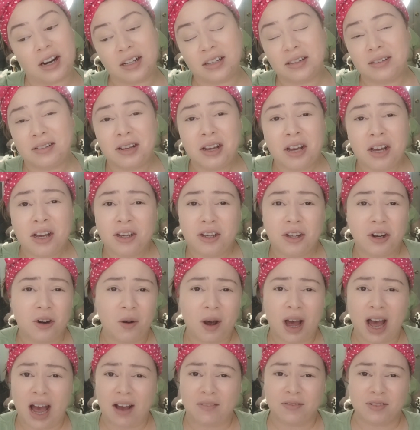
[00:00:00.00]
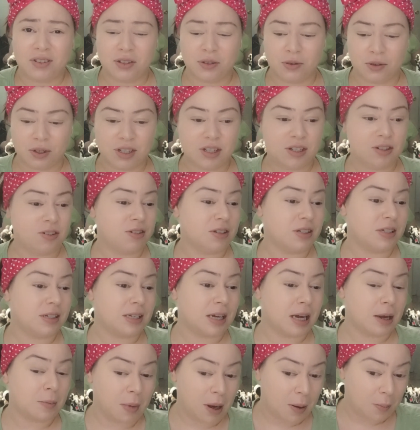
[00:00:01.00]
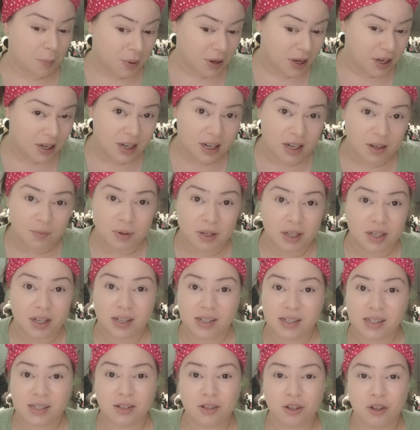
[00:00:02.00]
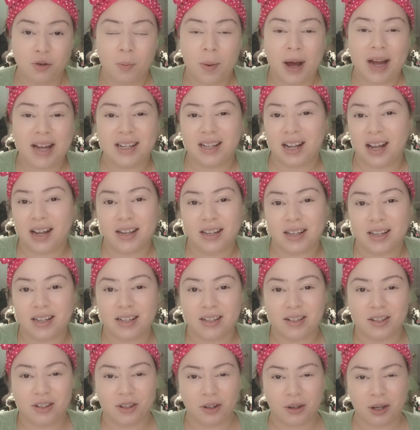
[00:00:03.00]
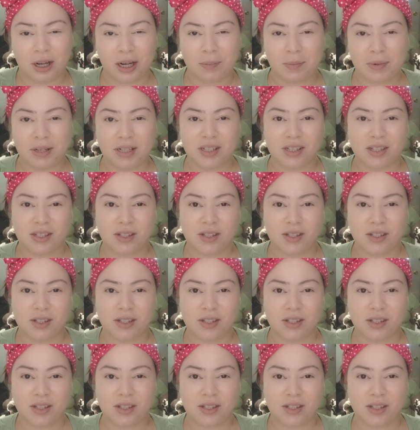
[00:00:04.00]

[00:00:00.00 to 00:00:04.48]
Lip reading: and you don't have to seriously take my opinion because you might like it, you know what I mean?